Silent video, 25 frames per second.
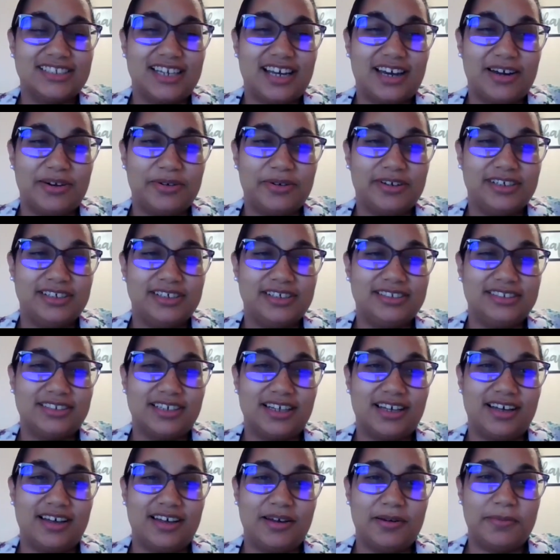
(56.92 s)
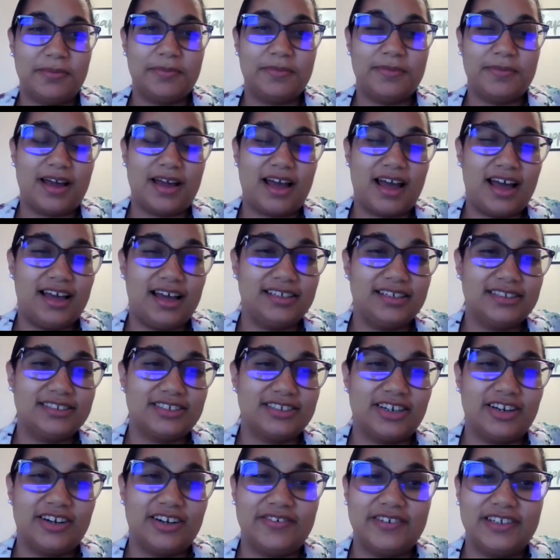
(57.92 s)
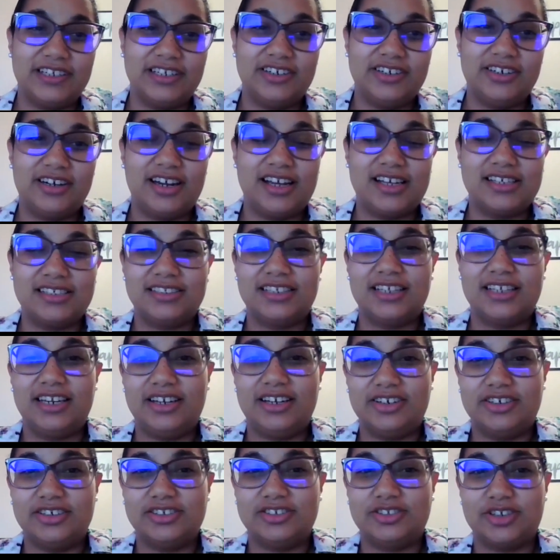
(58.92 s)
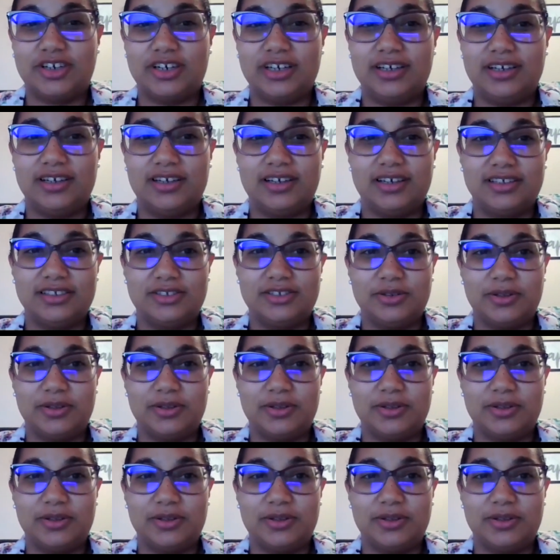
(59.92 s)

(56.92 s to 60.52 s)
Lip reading: Stowers. I served here at City Year Detroit in